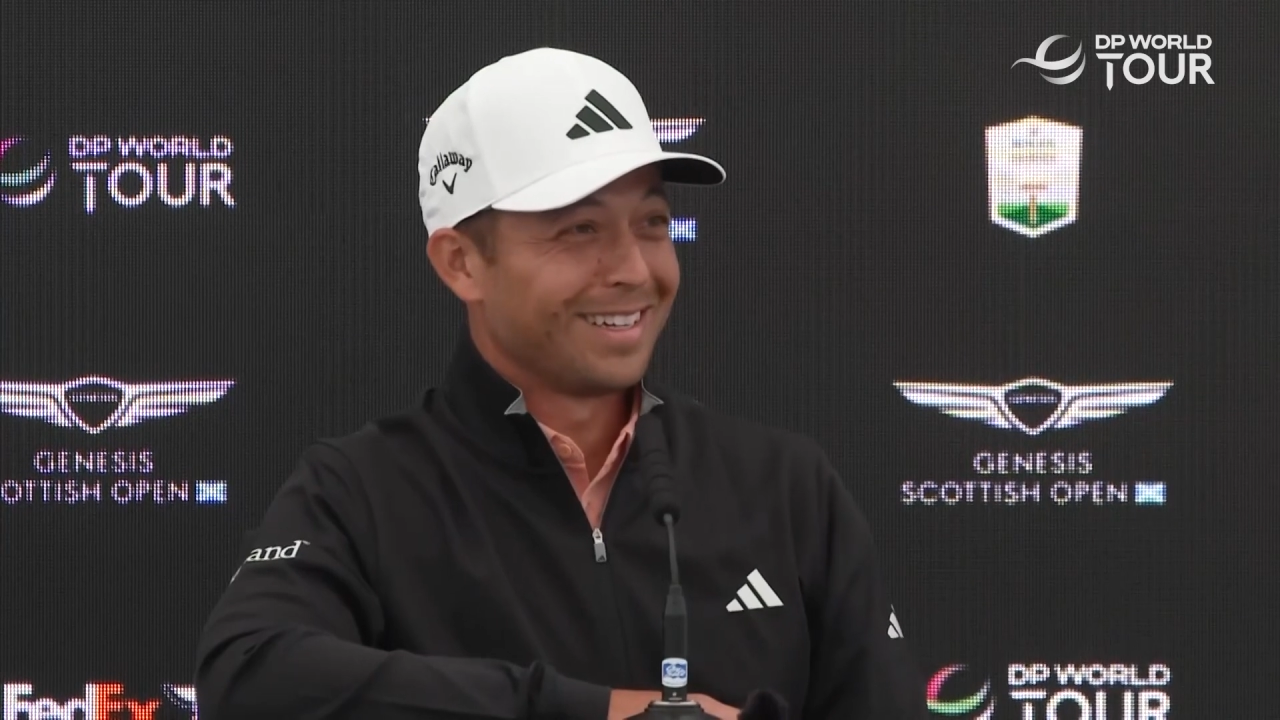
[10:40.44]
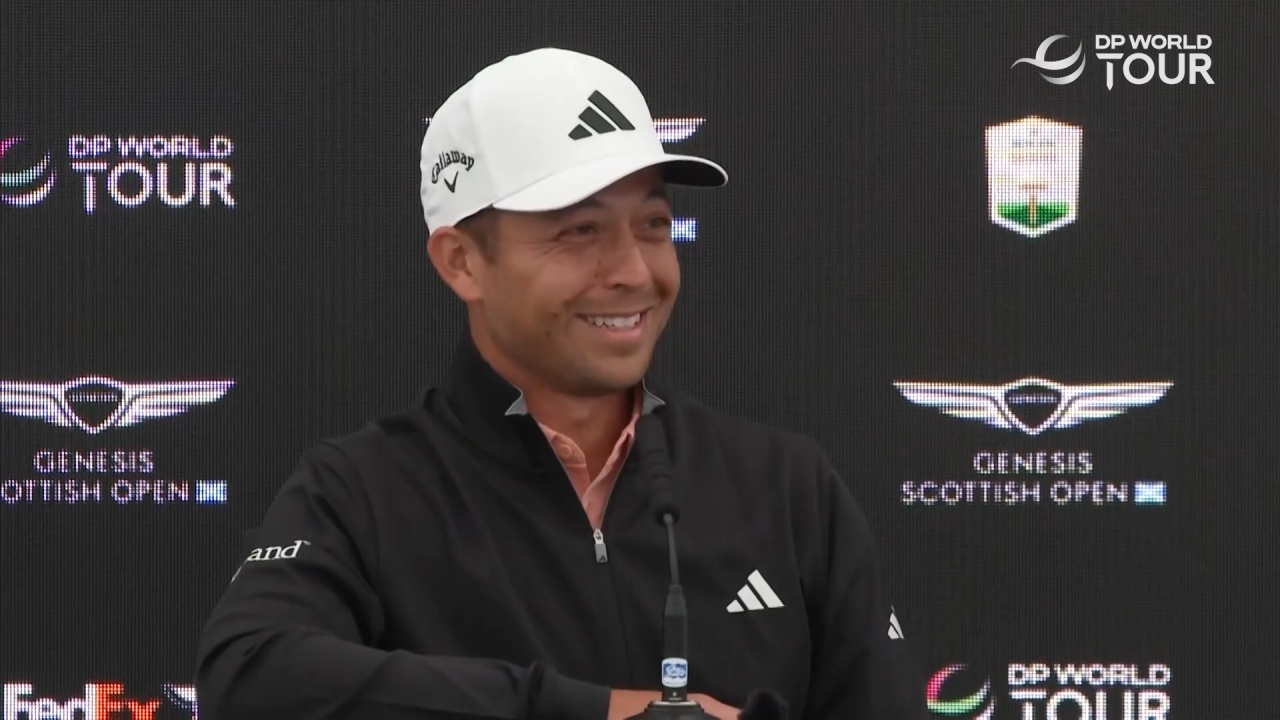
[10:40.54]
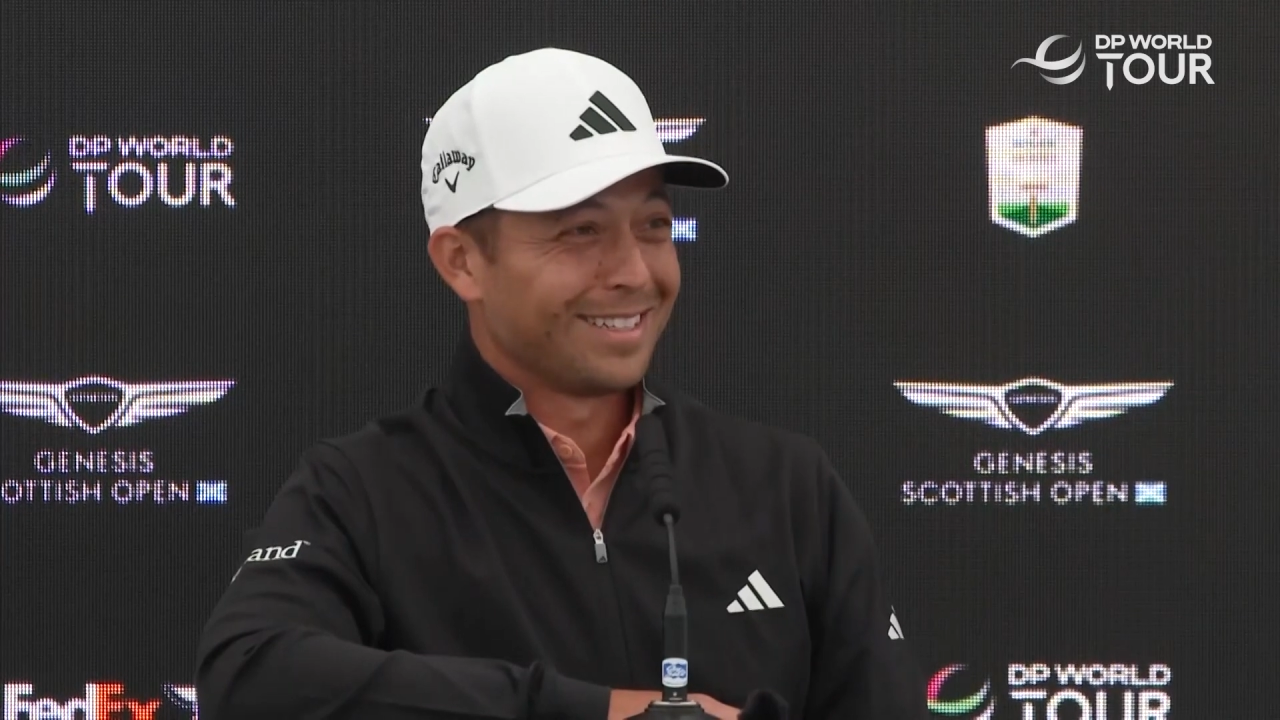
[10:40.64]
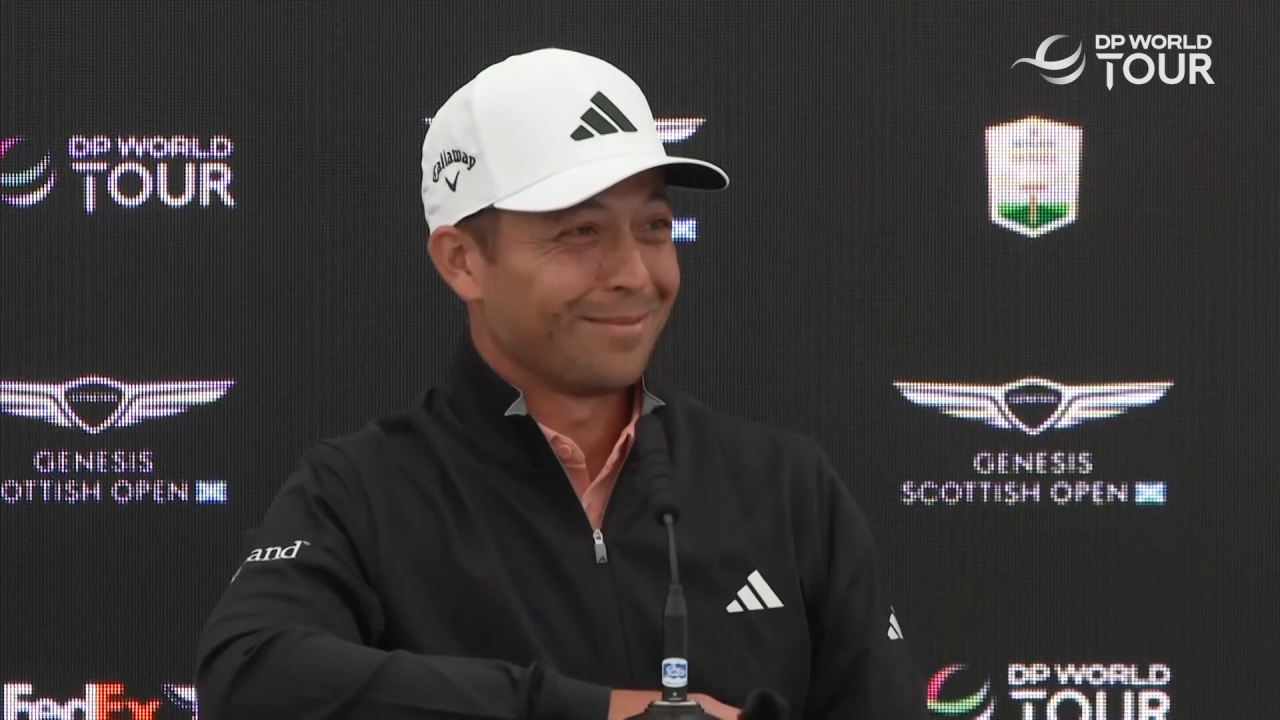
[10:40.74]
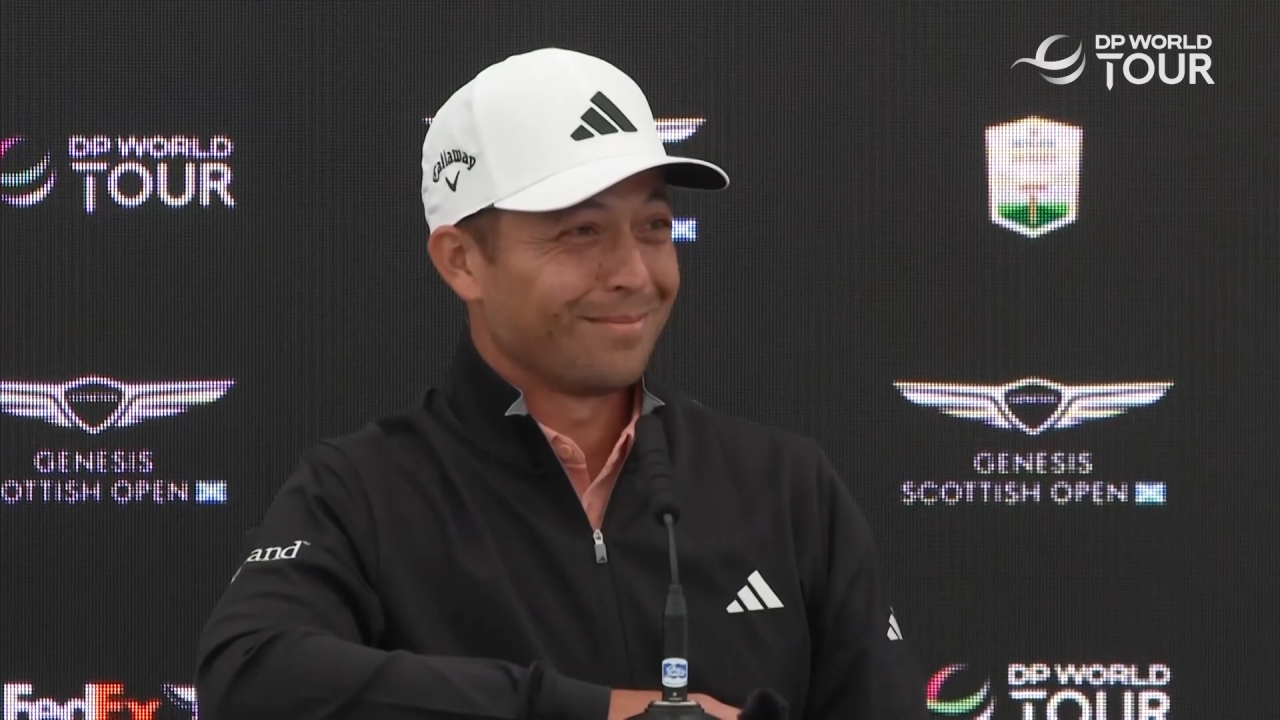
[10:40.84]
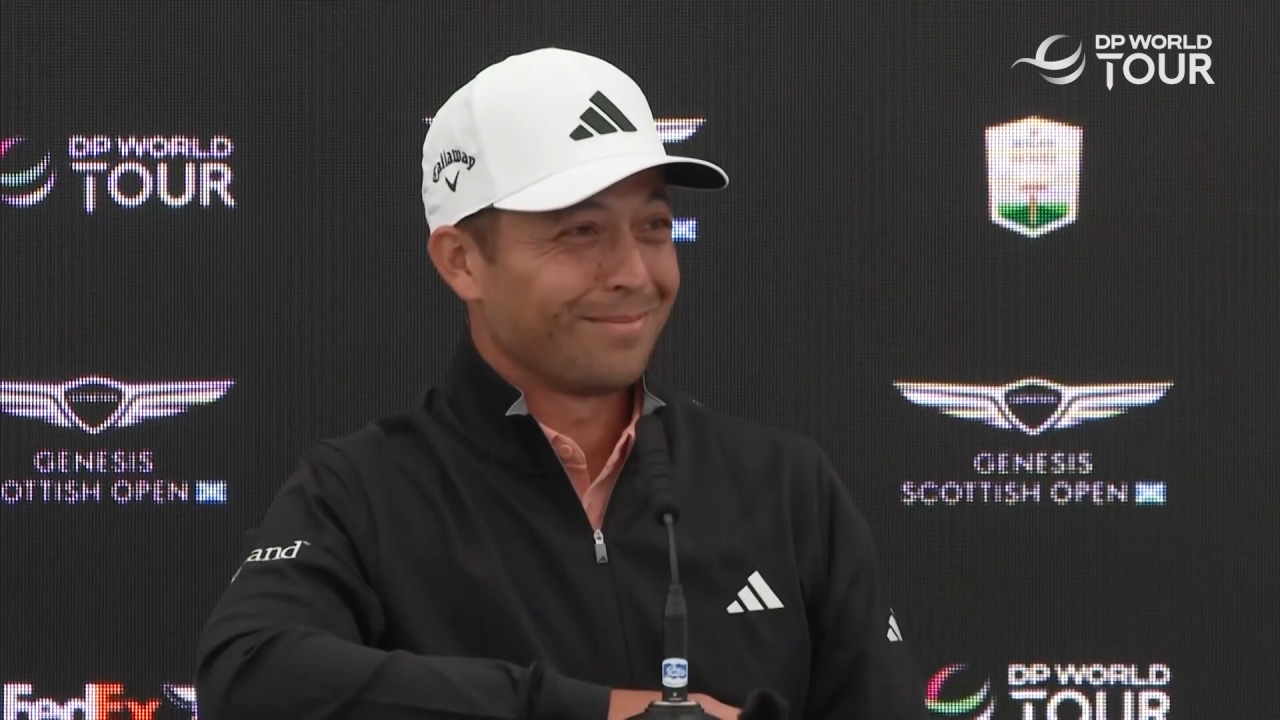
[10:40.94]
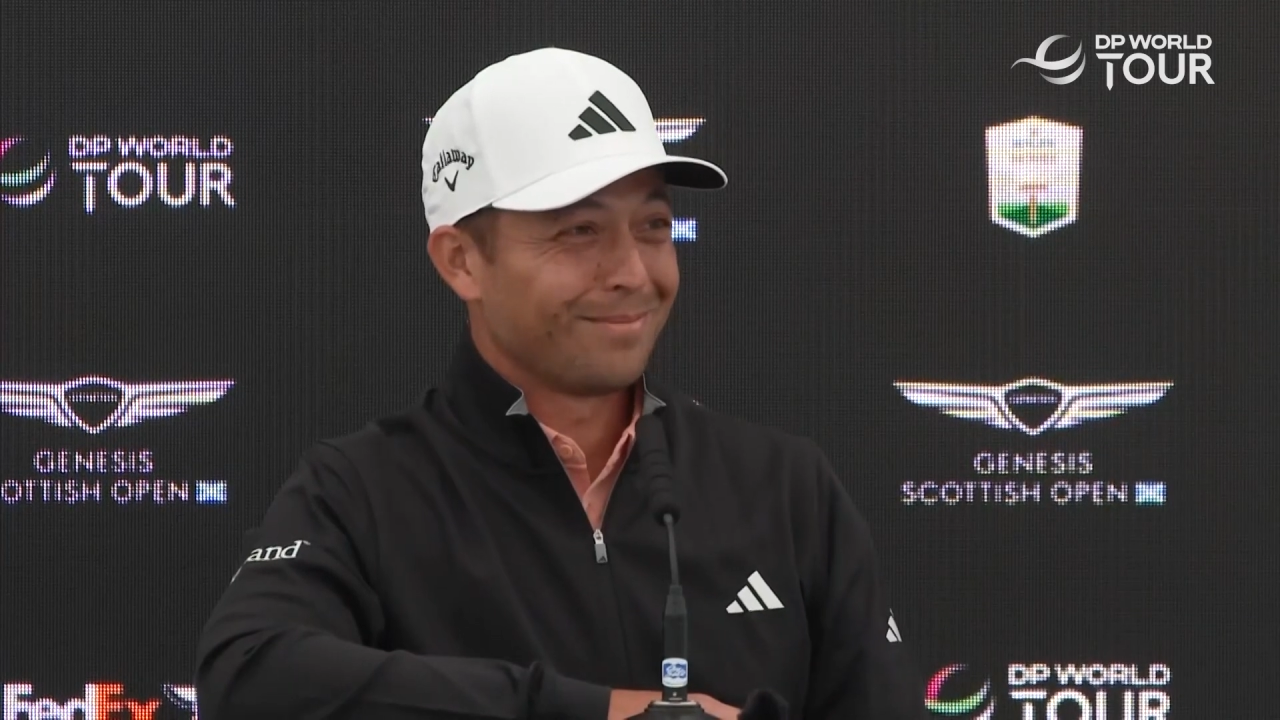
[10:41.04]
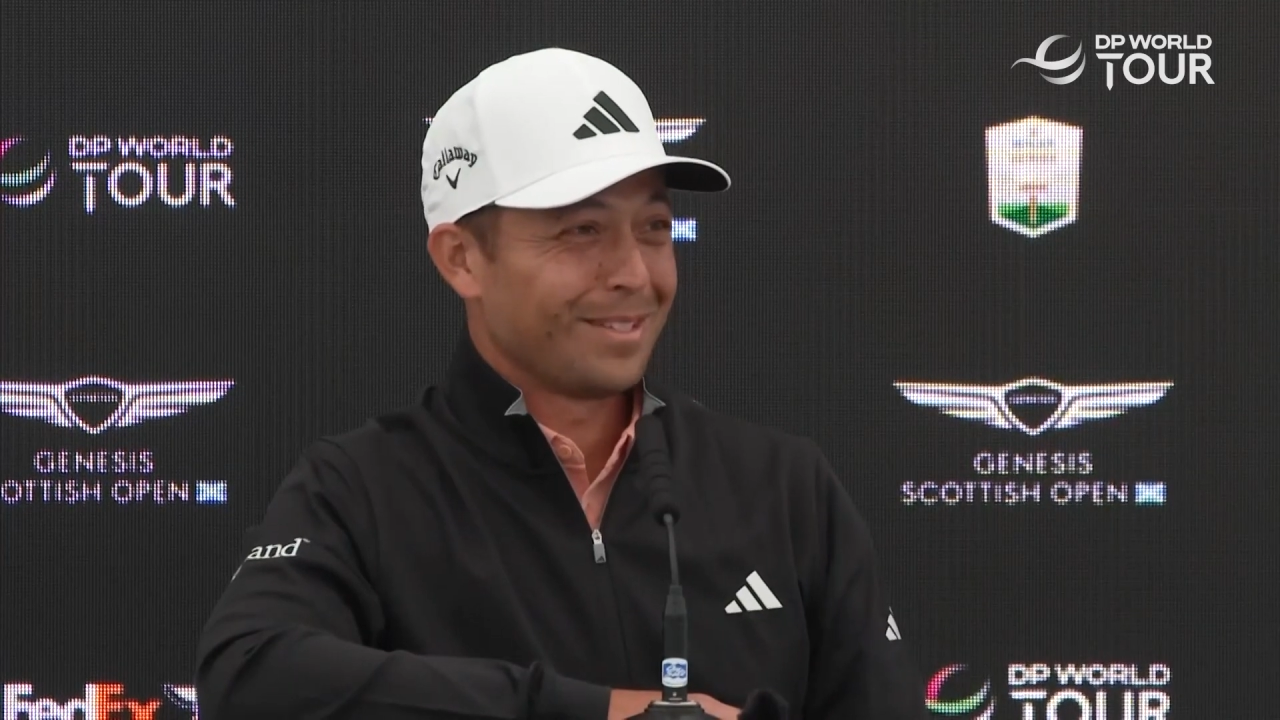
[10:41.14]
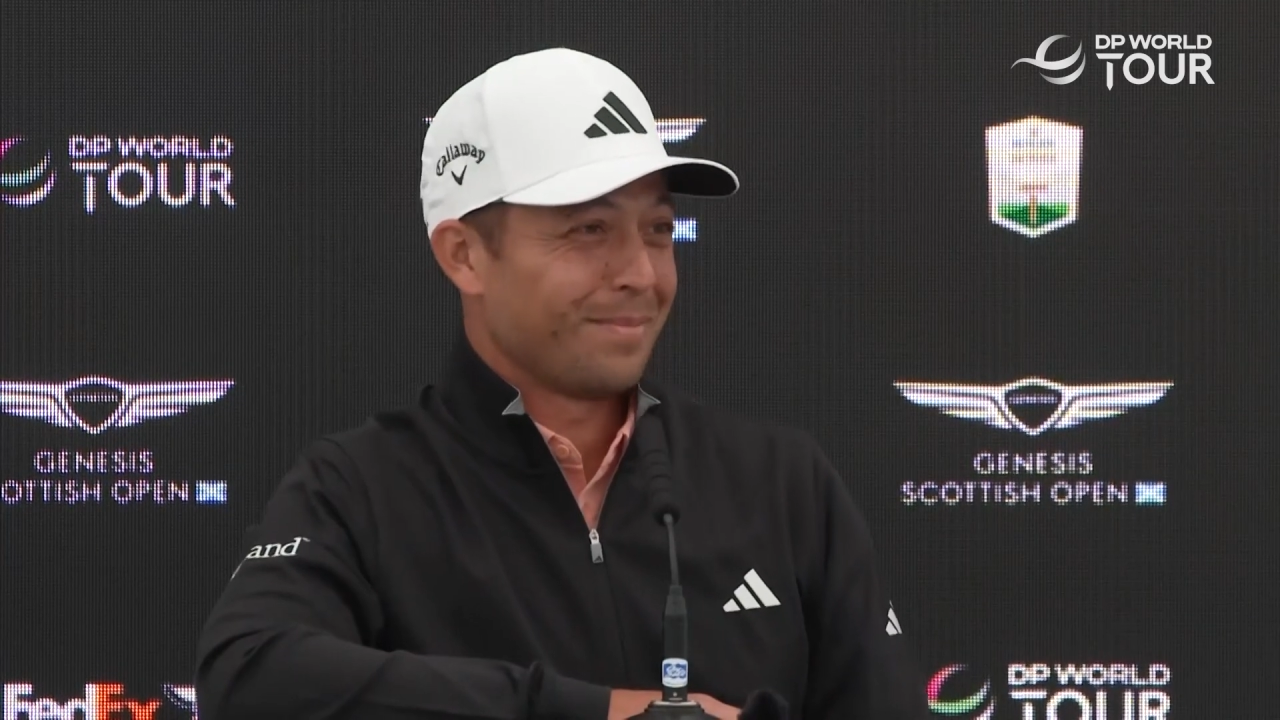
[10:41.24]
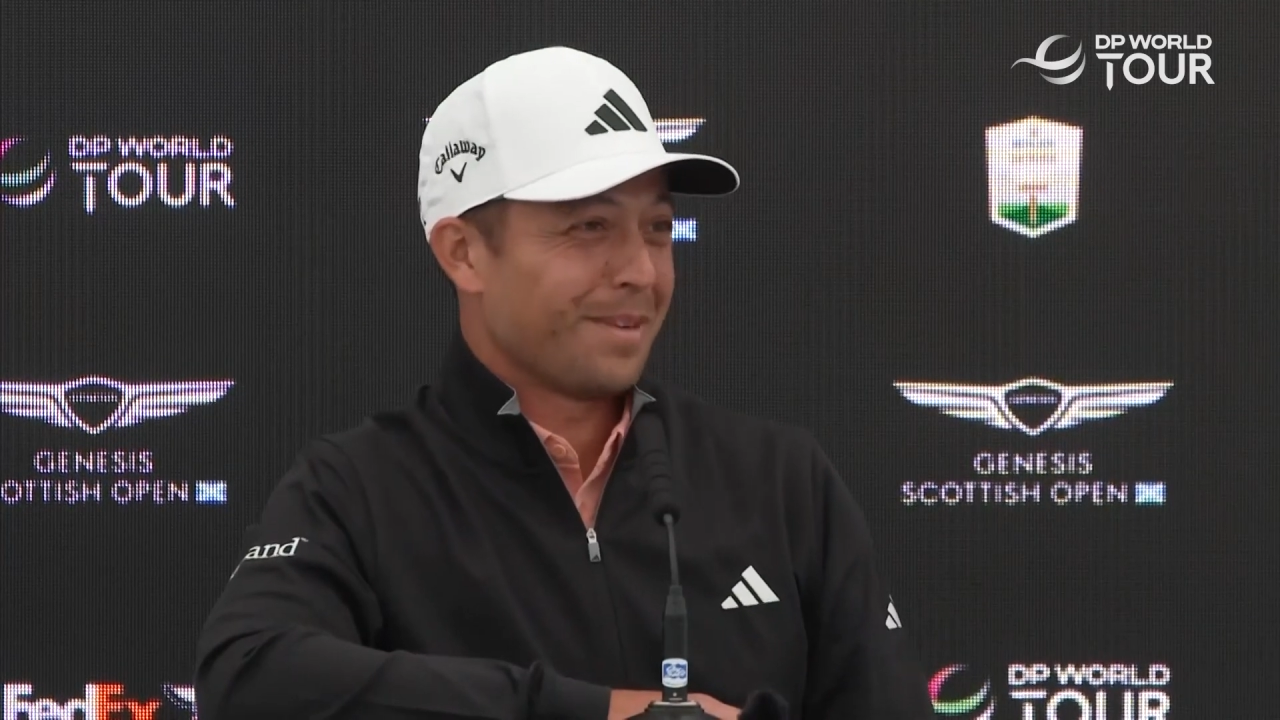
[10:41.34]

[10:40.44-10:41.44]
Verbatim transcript: um, it